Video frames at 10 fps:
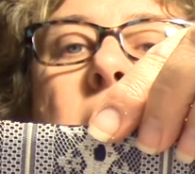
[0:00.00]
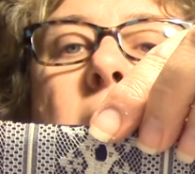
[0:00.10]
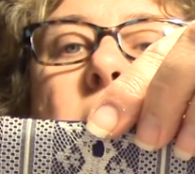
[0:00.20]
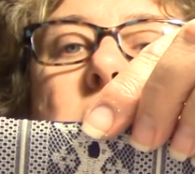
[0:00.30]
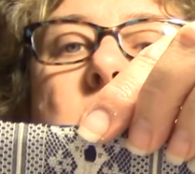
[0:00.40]

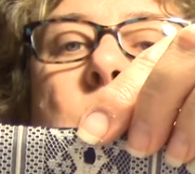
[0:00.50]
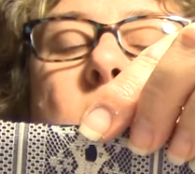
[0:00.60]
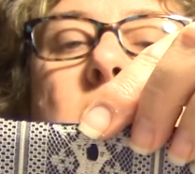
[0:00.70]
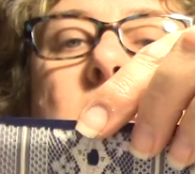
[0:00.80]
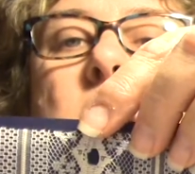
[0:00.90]
out as
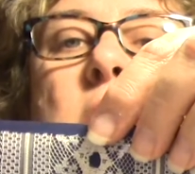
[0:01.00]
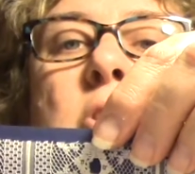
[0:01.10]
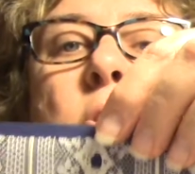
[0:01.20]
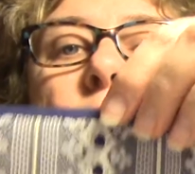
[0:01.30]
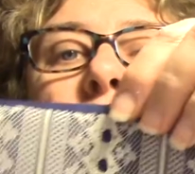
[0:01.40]
well.
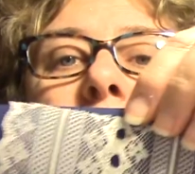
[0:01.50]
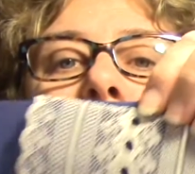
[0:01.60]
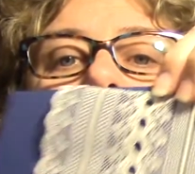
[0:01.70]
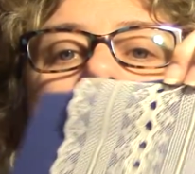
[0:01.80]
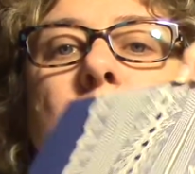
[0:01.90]
So this
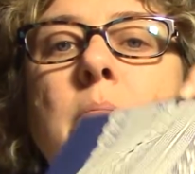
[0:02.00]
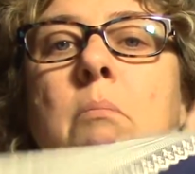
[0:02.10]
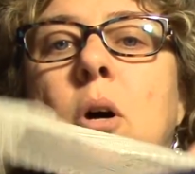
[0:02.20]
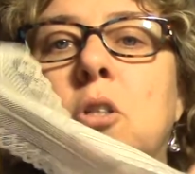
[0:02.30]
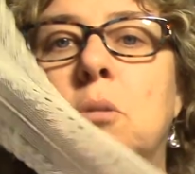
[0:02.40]
has got
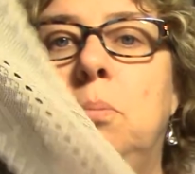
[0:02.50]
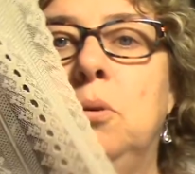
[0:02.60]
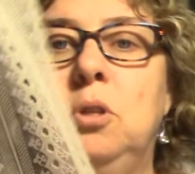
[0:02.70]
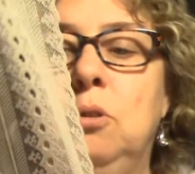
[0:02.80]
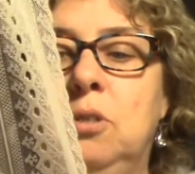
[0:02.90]
multiple
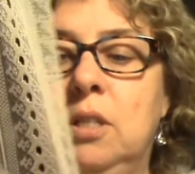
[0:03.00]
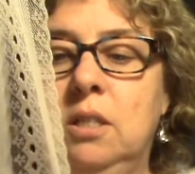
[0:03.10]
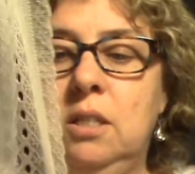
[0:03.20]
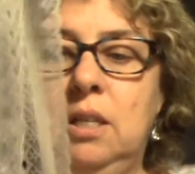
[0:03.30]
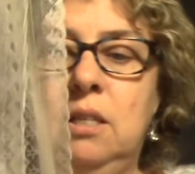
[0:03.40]

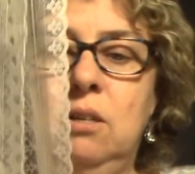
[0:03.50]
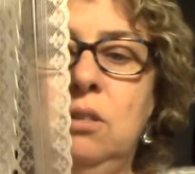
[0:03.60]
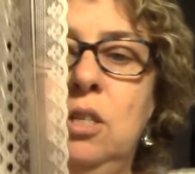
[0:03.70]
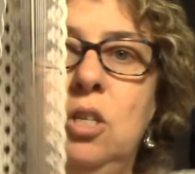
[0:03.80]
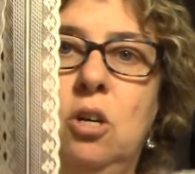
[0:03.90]
uses, and
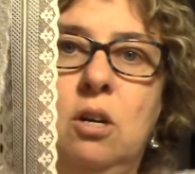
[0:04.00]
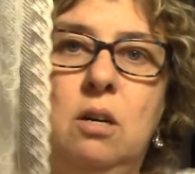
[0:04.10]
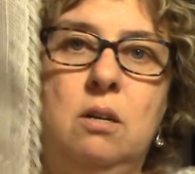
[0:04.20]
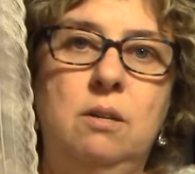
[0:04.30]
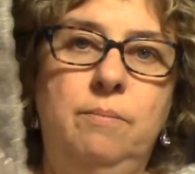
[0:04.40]
there's a
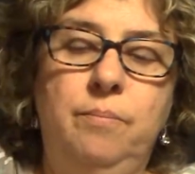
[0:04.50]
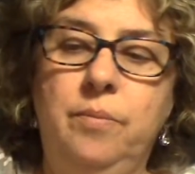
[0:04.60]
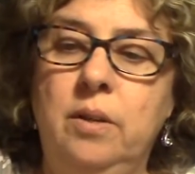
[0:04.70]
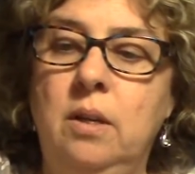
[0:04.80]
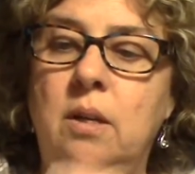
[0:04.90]
yard.
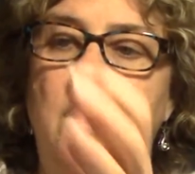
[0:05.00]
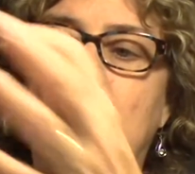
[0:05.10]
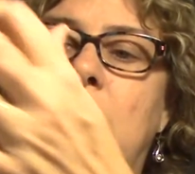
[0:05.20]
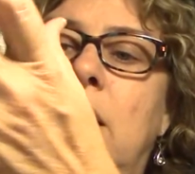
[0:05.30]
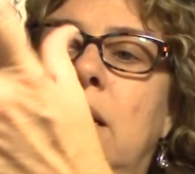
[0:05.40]

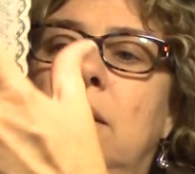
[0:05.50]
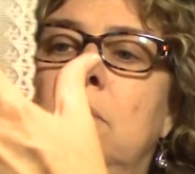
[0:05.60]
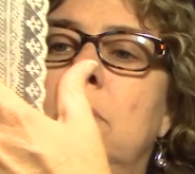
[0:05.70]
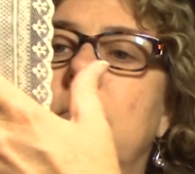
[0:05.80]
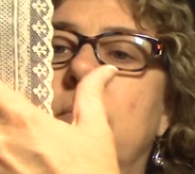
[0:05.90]

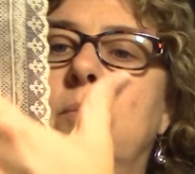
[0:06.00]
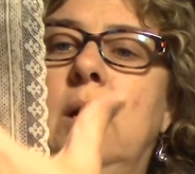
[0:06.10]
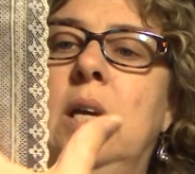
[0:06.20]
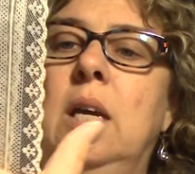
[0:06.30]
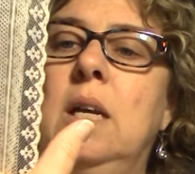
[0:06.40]

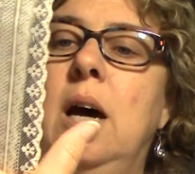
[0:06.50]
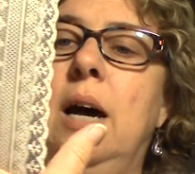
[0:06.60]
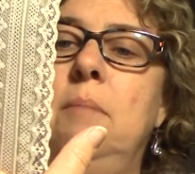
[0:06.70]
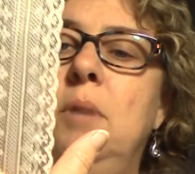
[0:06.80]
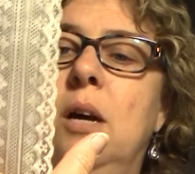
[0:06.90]
Again,
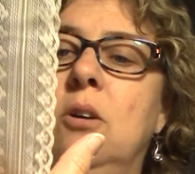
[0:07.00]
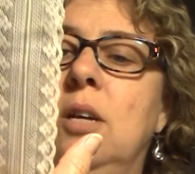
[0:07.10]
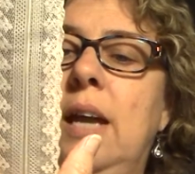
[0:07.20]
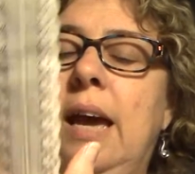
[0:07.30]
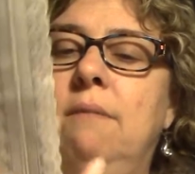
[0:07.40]
I'm not
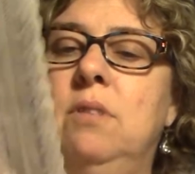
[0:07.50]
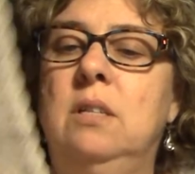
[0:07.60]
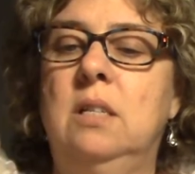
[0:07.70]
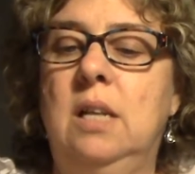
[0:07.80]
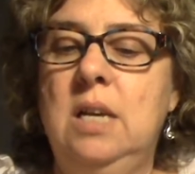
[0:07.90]
going to have
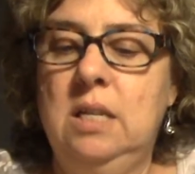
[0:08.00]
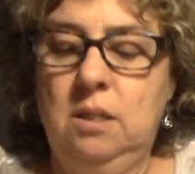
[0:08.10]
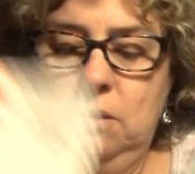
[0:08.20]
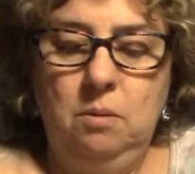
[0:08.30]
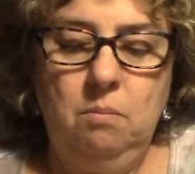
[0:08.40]
this
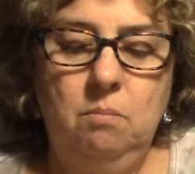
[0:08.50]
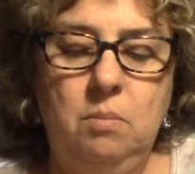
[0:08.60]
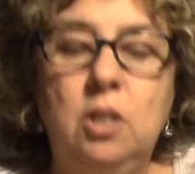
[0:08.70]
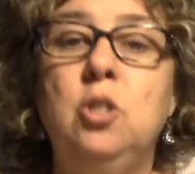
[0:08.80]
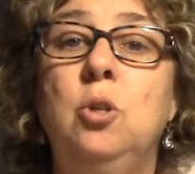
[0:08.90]
lace,
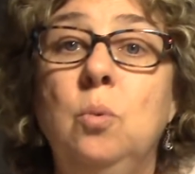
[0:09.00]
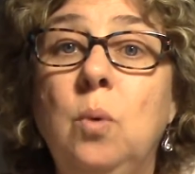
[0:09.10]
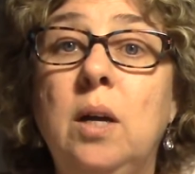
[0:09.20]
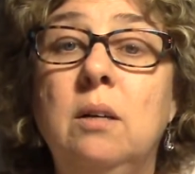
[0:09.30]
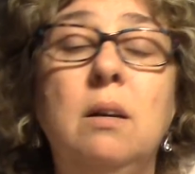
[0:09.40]
but you
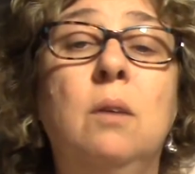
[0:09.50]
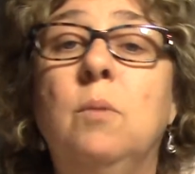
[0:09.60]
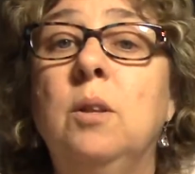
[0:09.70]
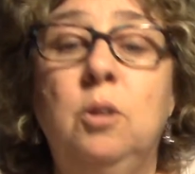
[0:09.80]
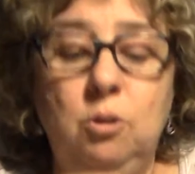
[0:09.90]
will. And
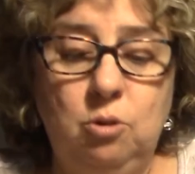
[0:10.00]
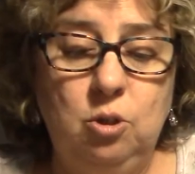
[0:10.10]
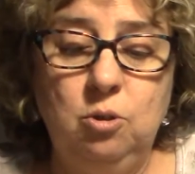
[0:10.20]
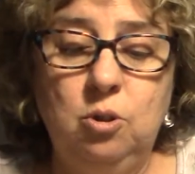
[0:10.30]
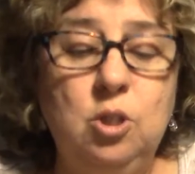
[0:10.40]
whether you
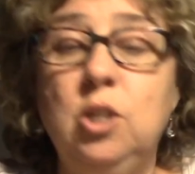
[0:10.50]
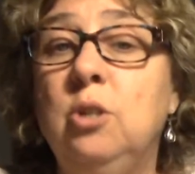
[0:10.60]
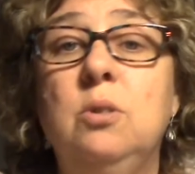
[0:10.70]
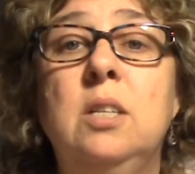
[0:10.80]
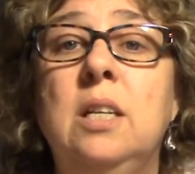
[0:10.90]
choose to
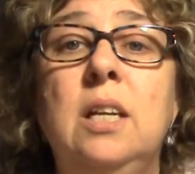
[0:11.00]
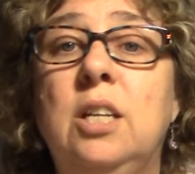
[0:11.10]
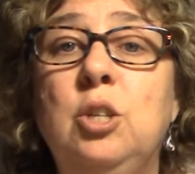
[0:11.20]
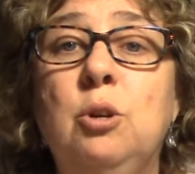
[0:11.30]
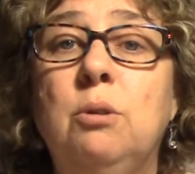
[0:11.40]
use it
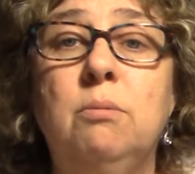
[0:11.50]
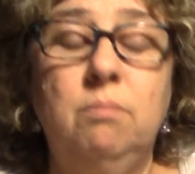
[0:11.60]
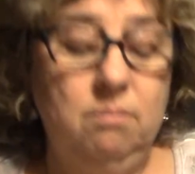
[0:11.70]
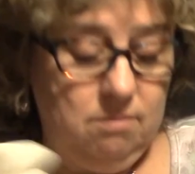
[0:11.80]
in your